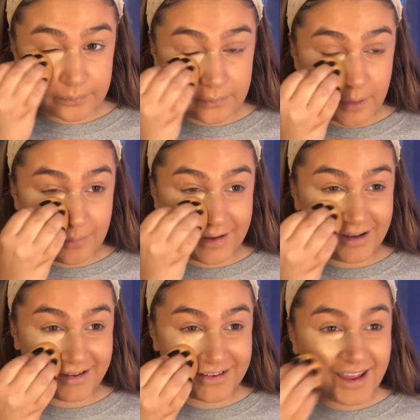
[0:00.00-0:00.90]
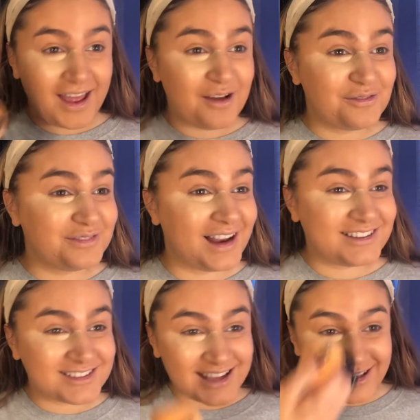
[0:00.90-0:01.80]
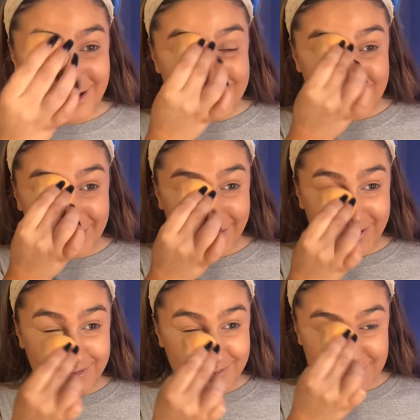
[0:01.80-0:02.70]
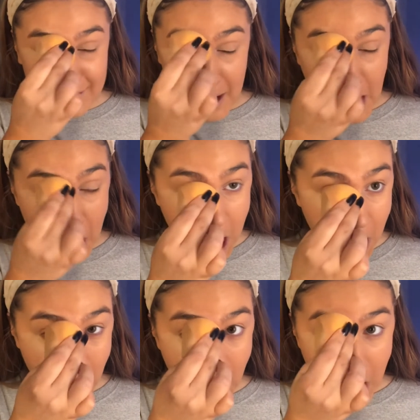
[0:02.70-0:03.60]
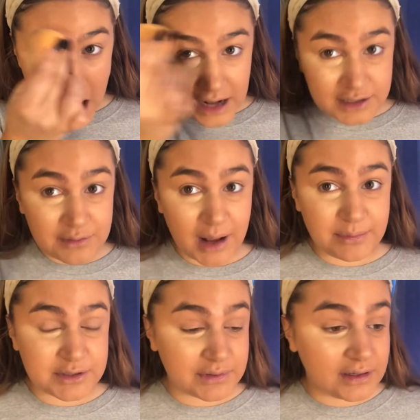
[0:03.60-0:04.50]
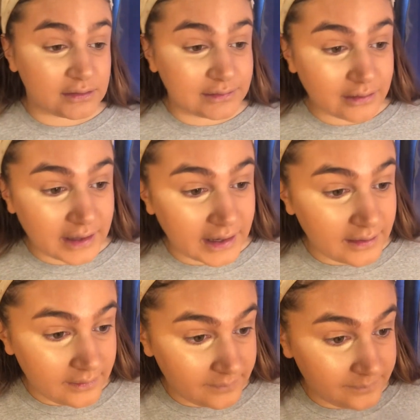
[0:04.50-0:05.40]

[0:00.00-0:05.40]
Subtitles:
Oh my god, did I just get loads on my nose? That's what happens when you're not looking.